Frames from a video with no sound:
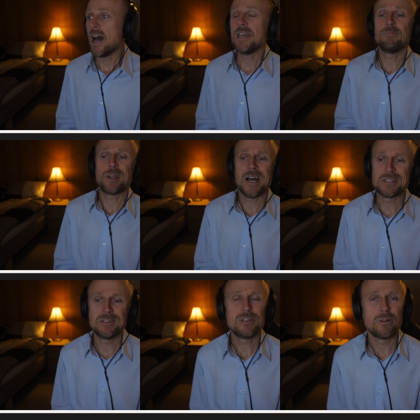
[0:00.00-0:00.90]
In regards
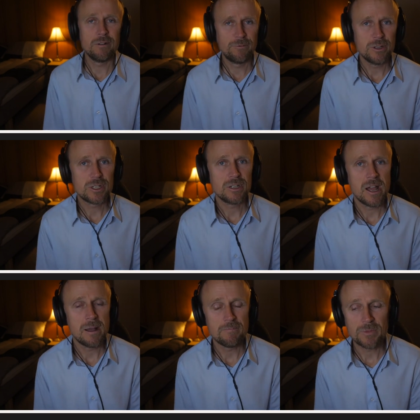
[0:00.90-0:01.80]
to the drone footage,
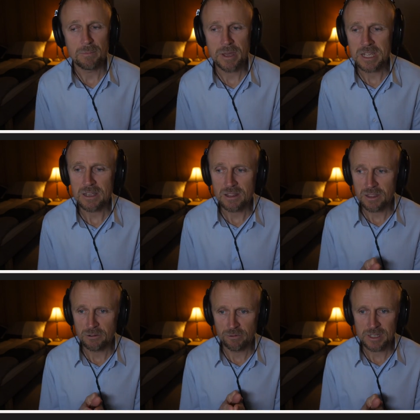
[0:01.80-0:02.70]
Benny,
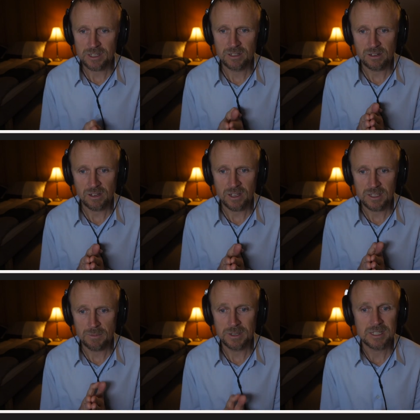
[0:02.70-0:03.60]
the reason
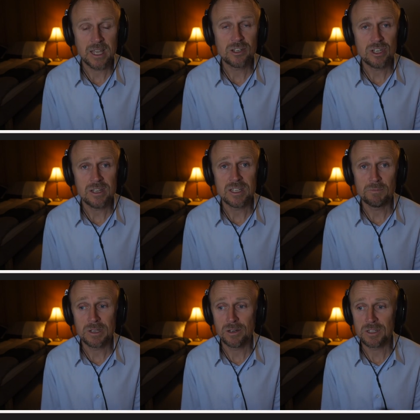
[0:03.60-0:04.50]
it's a bit sketchy is
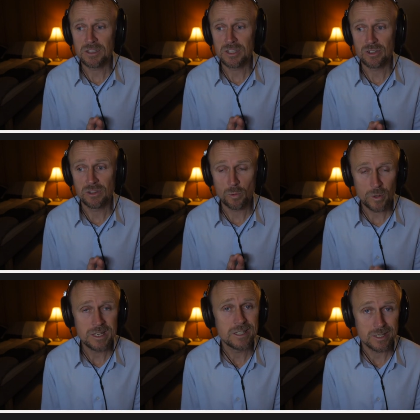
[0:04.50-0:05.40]
because the
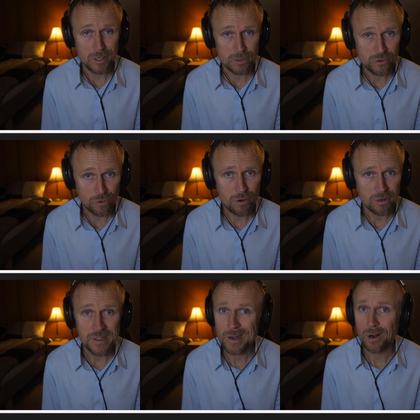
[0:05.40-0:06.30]
winds are so strong
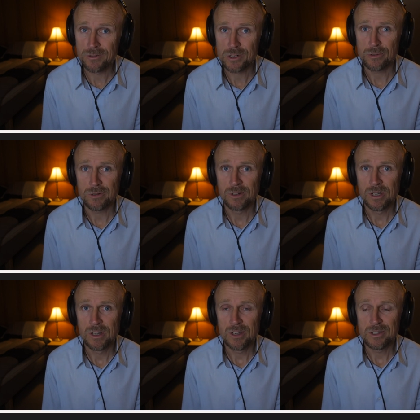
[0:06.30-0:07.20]
and they're offshore.
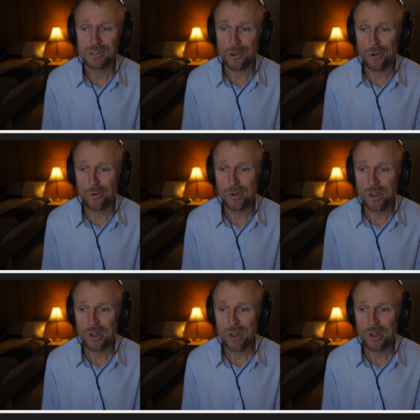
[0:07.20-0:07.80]
So